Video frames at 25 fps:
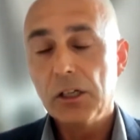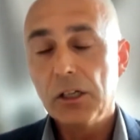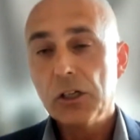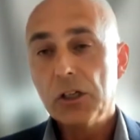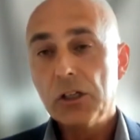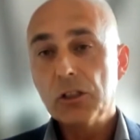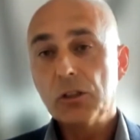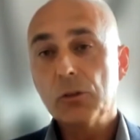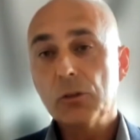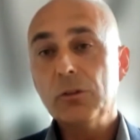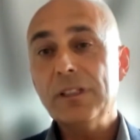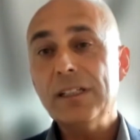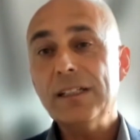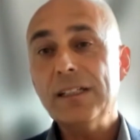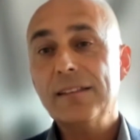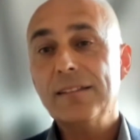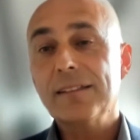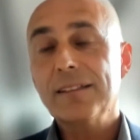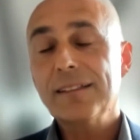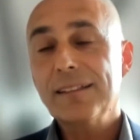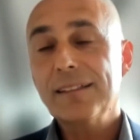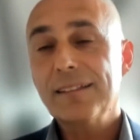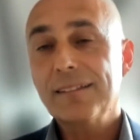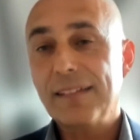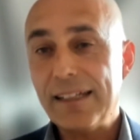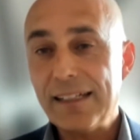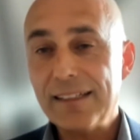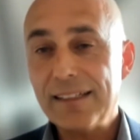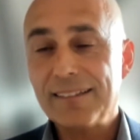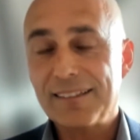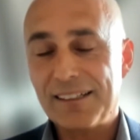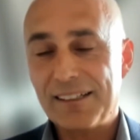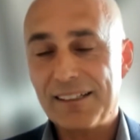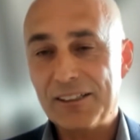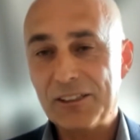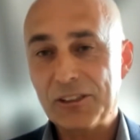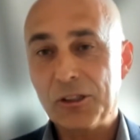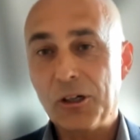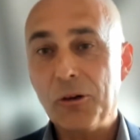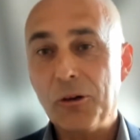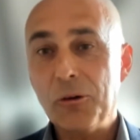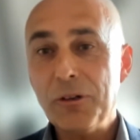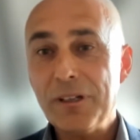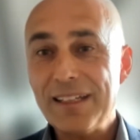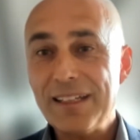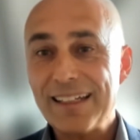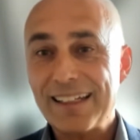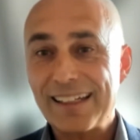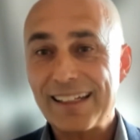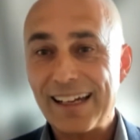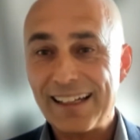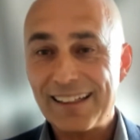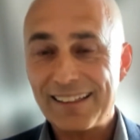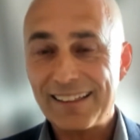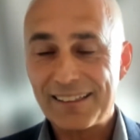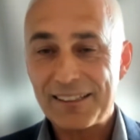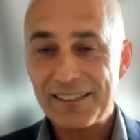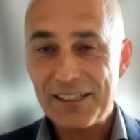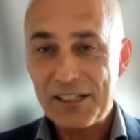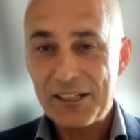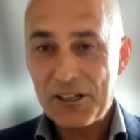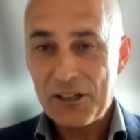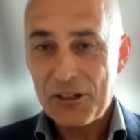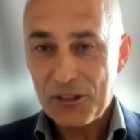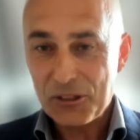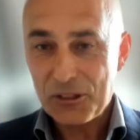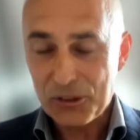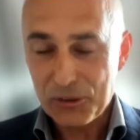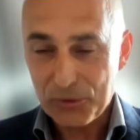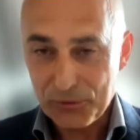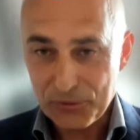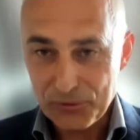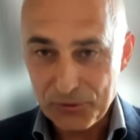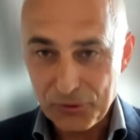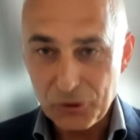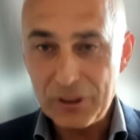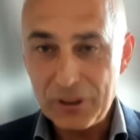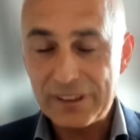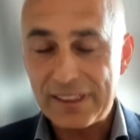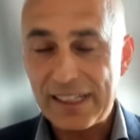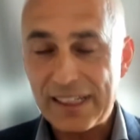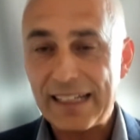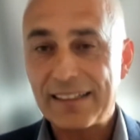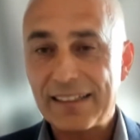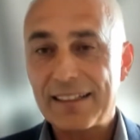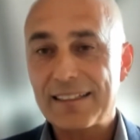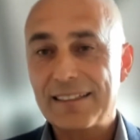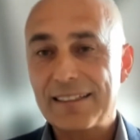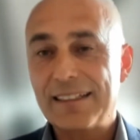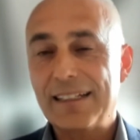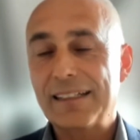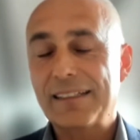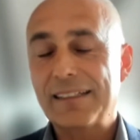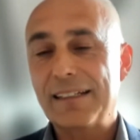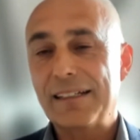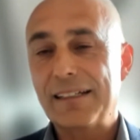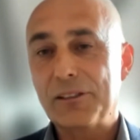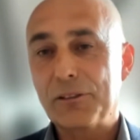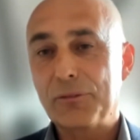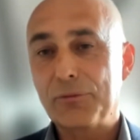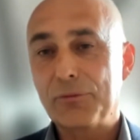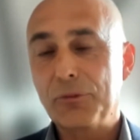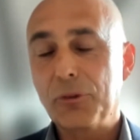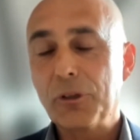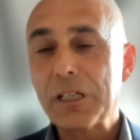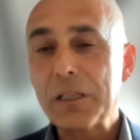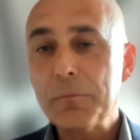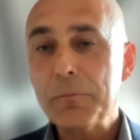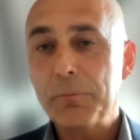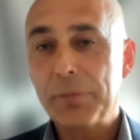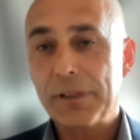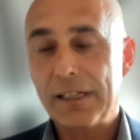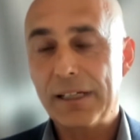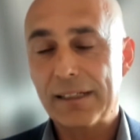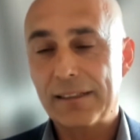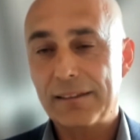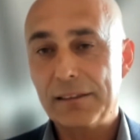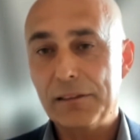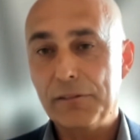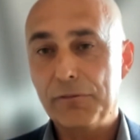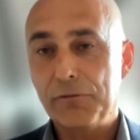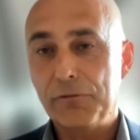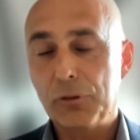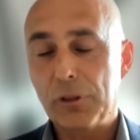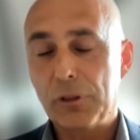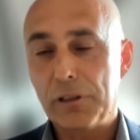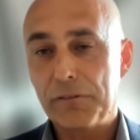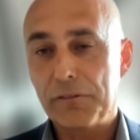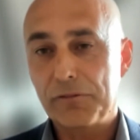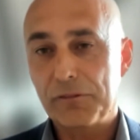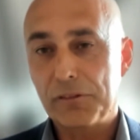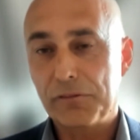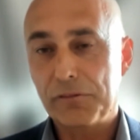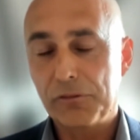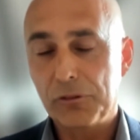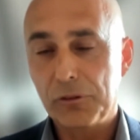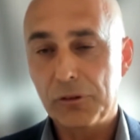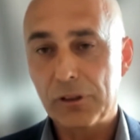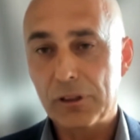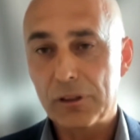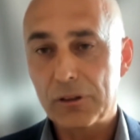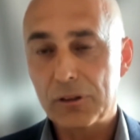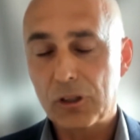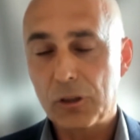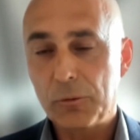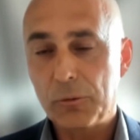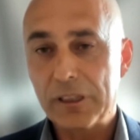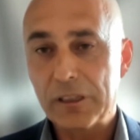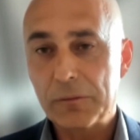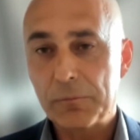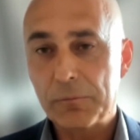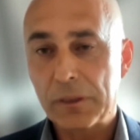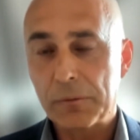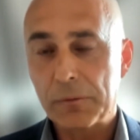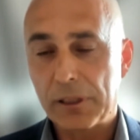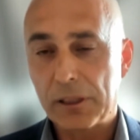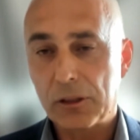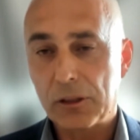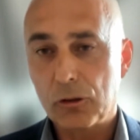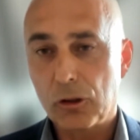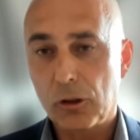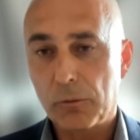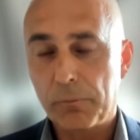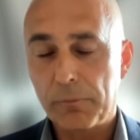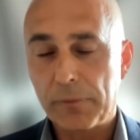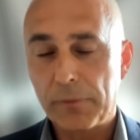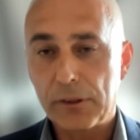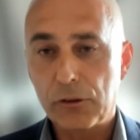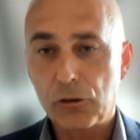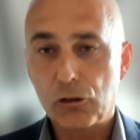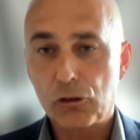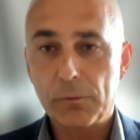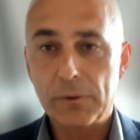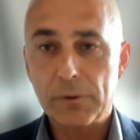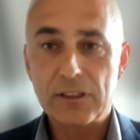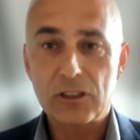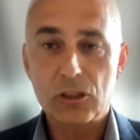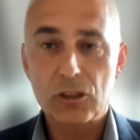You need data, and you only get the full data set and the full impact if you have the full commitment by top management.